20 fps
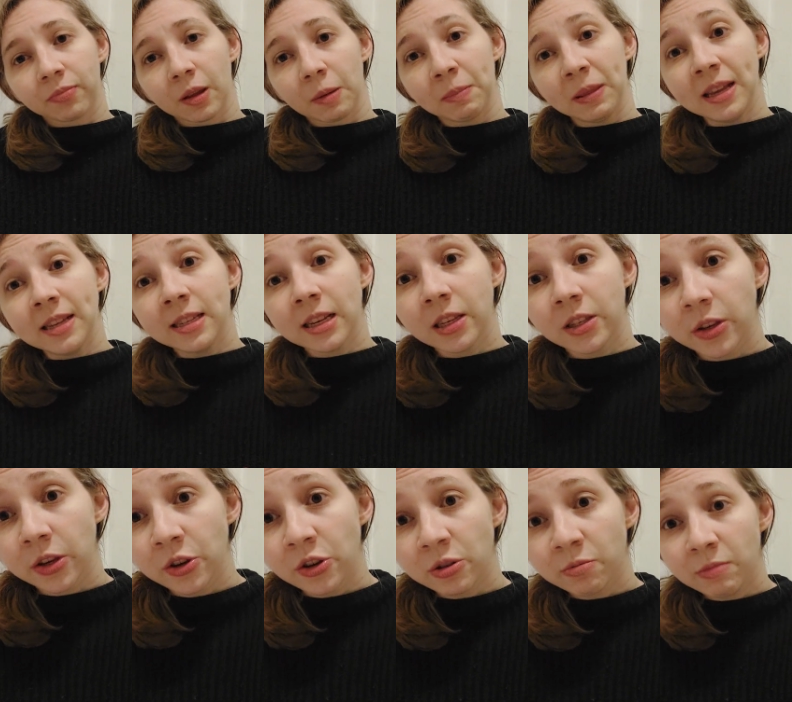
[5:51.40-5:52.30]
please
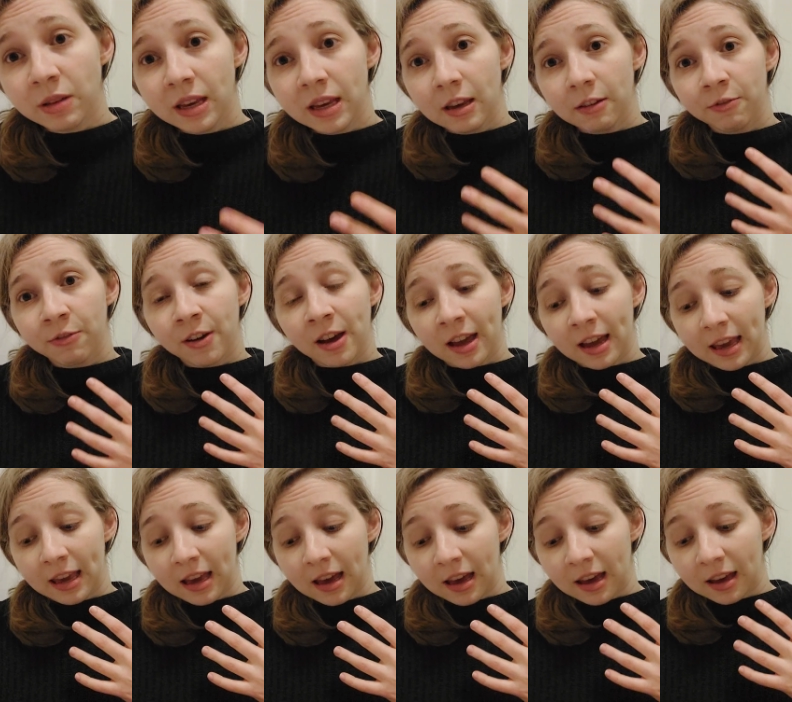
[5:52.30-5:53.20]
excuse me if
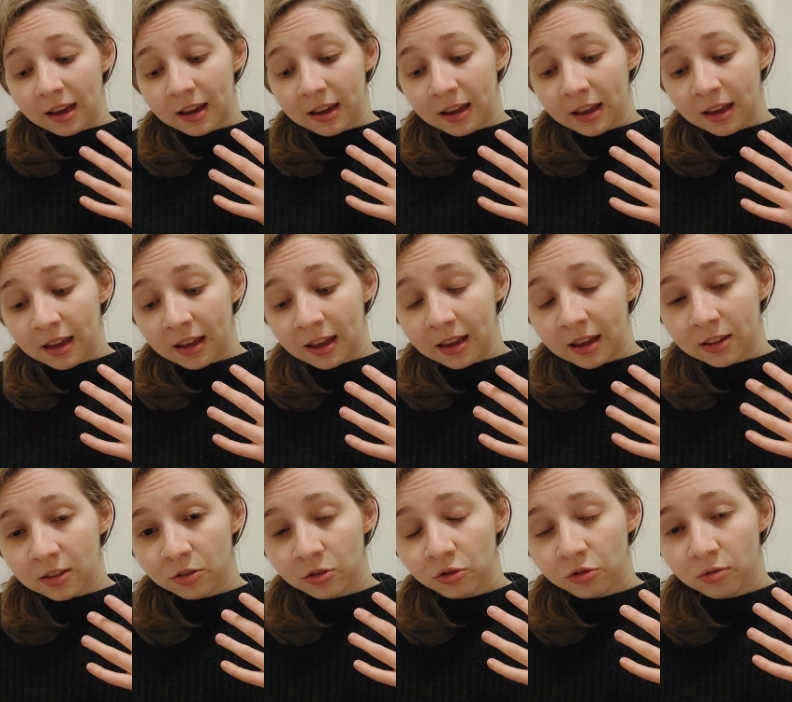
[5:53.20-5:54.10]
I
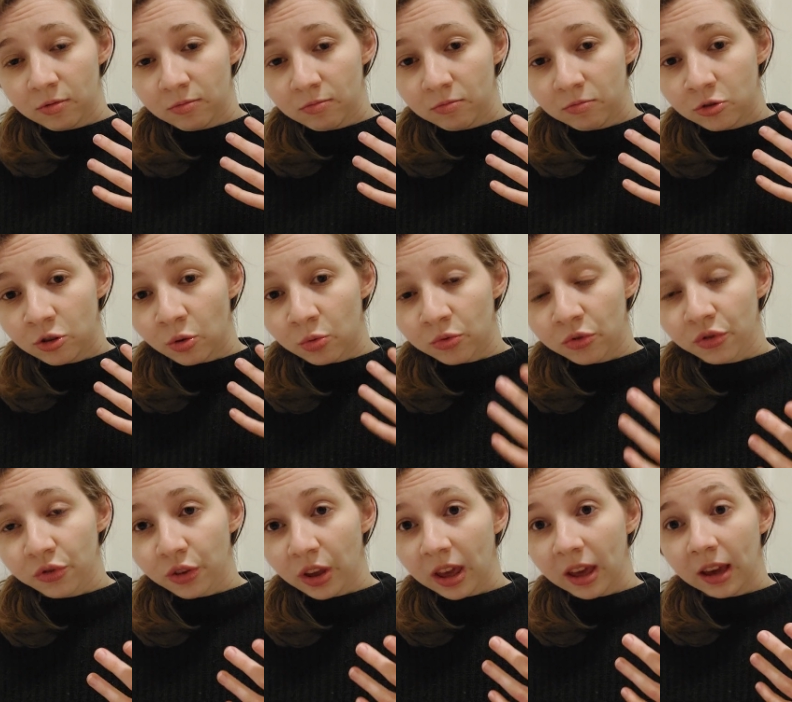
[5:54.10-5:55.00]
don't
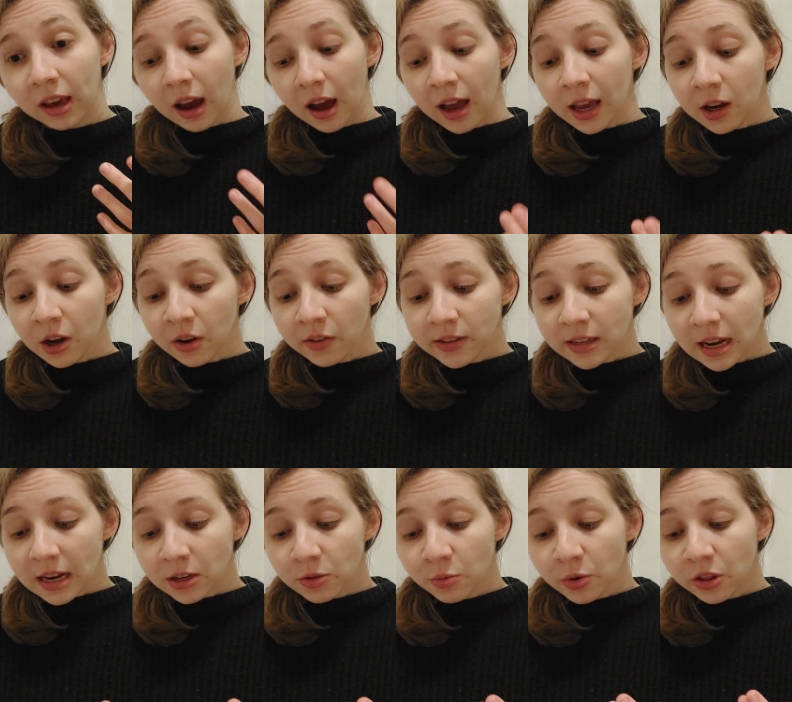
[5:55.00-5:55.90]
take eye
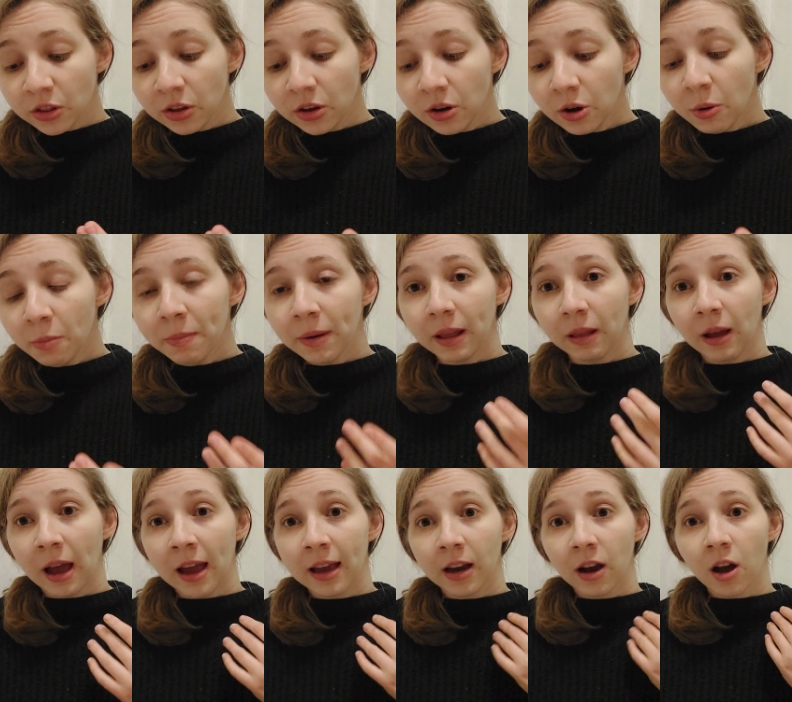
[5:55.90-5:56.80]
contact with you, but
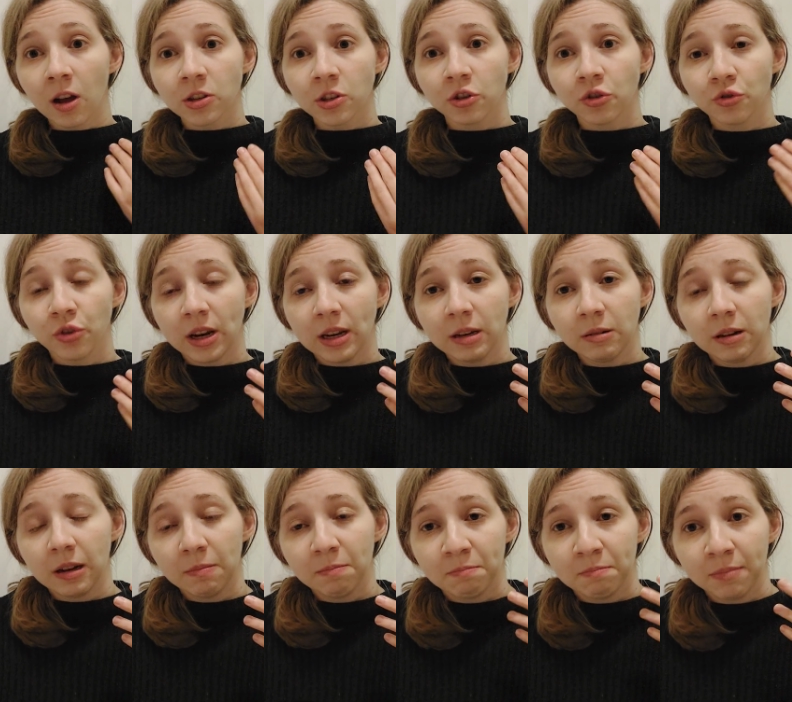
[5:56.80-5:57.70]
I concentrate
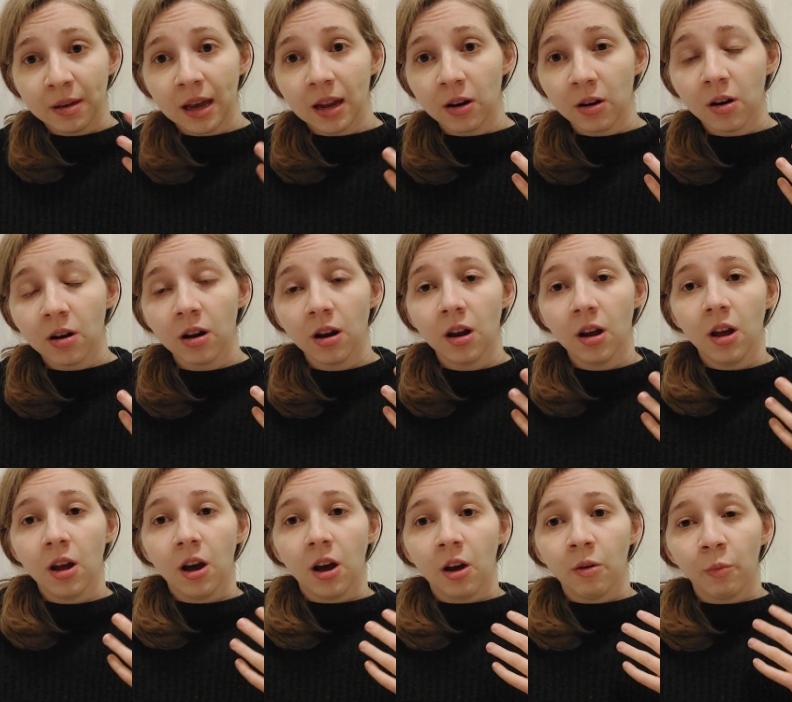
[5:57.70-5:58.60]
better
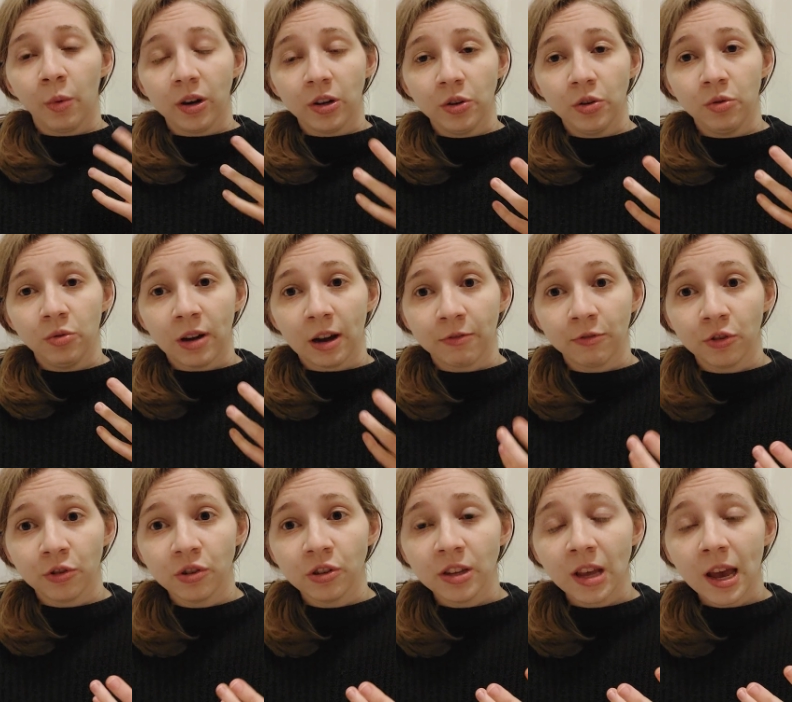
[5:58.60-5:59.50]
on what you have to
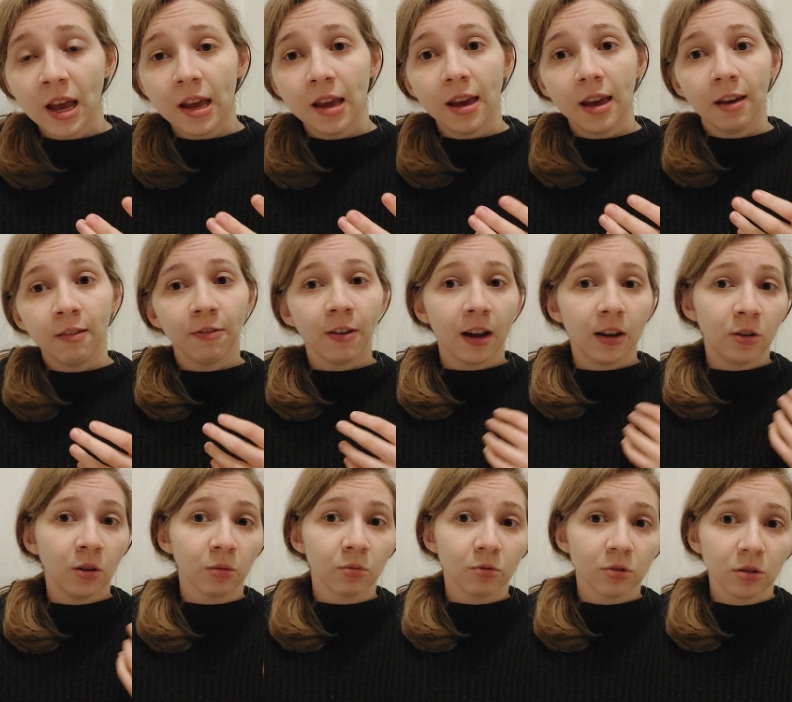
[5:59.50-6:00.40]
say if I
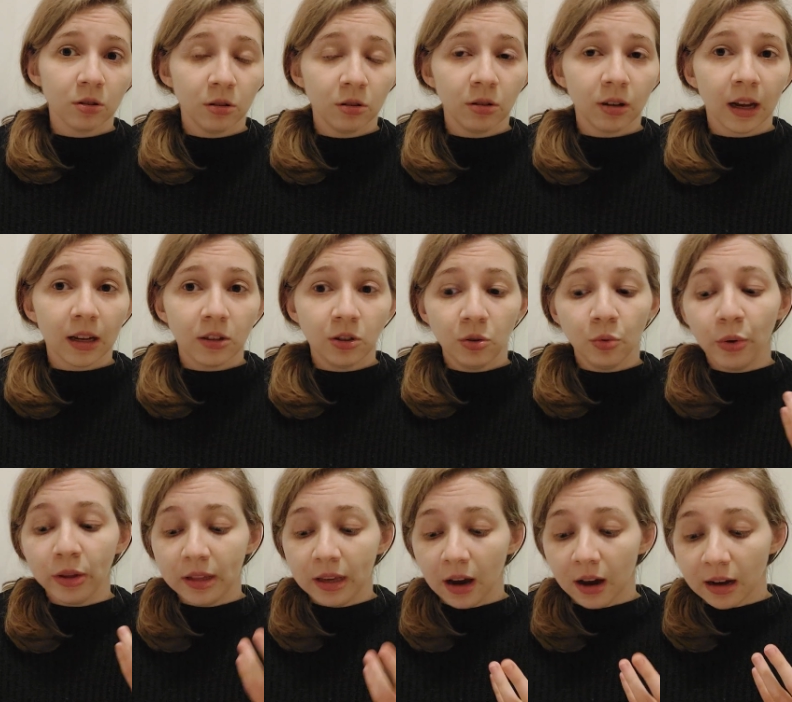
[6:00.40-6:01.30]
don't look at you
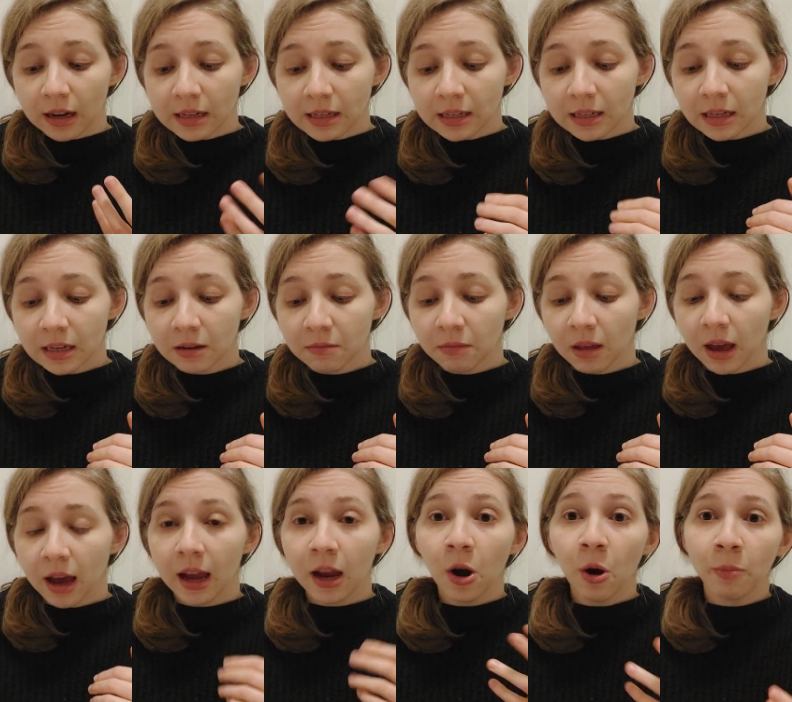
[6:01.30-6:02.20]
in the eyes.
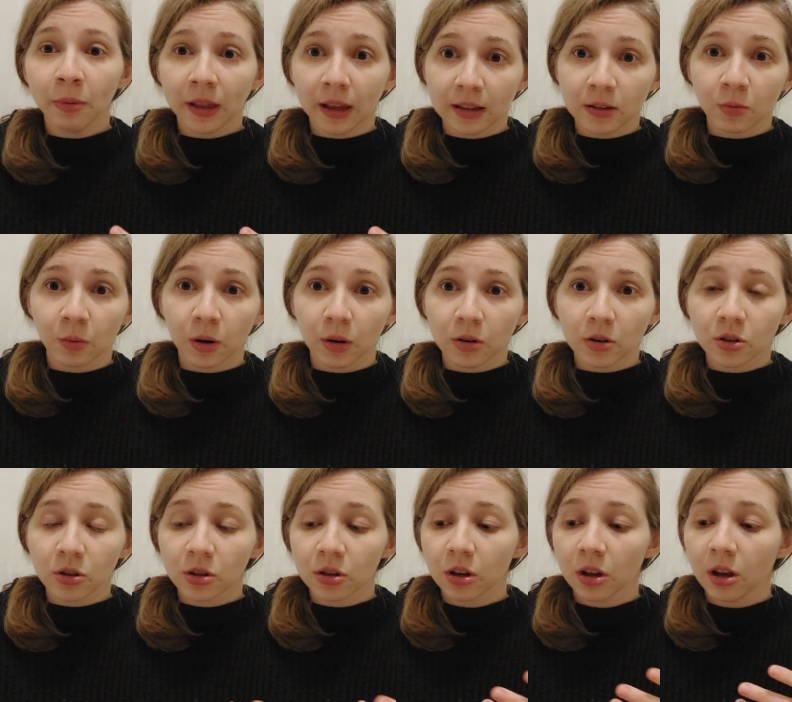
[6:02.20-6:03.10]
I hope that
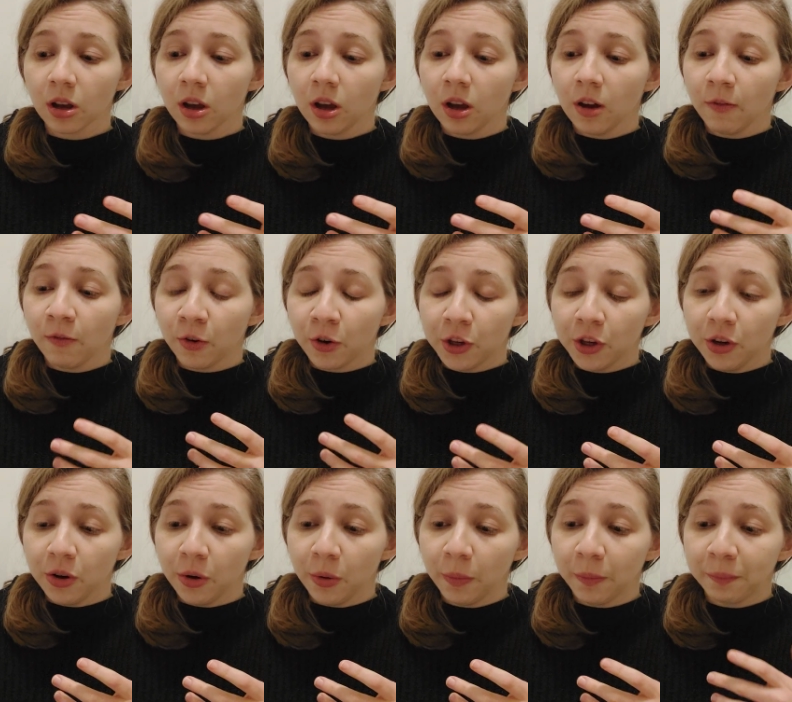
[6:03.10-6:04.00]
works for
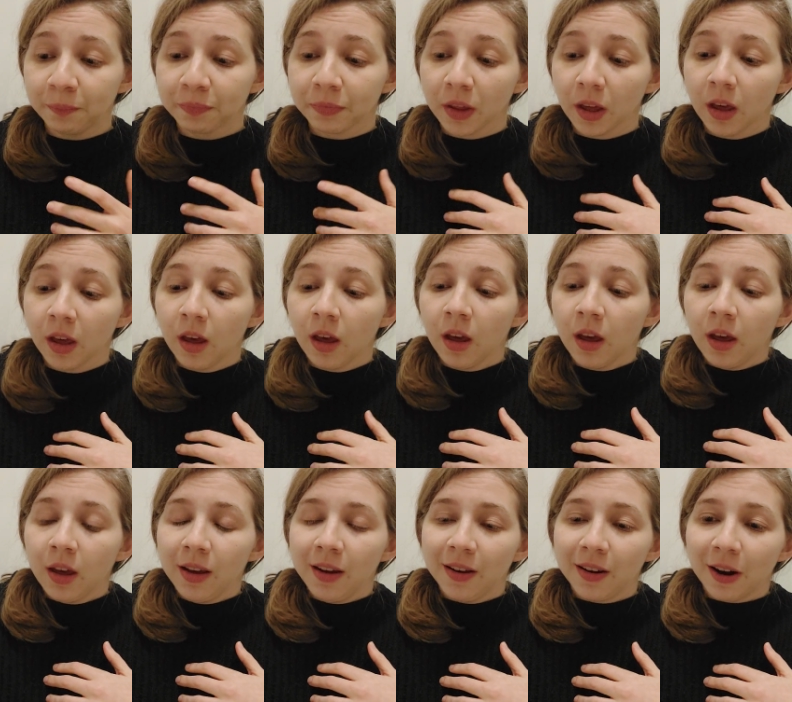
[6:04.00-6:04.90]
you.
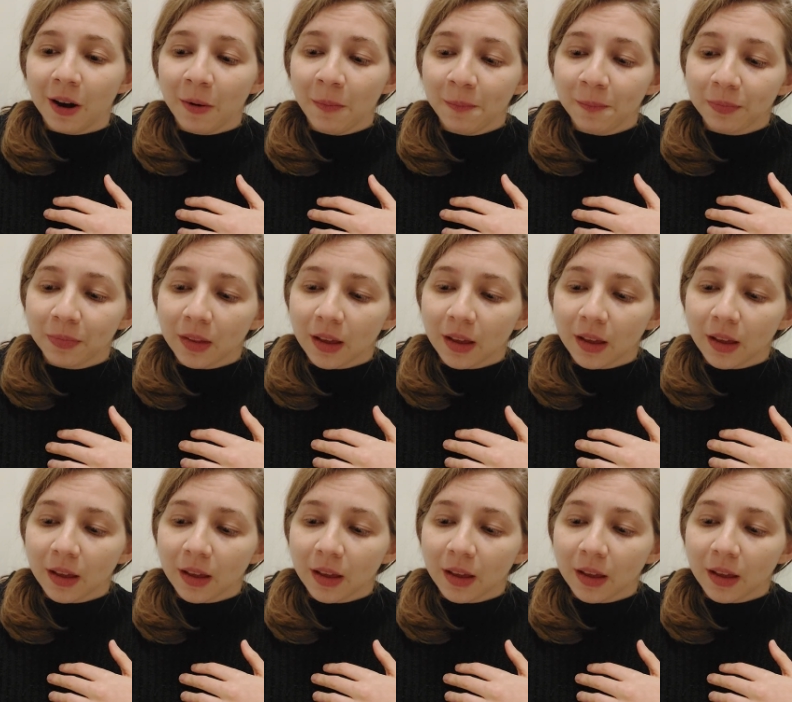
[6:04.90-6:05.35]
You know,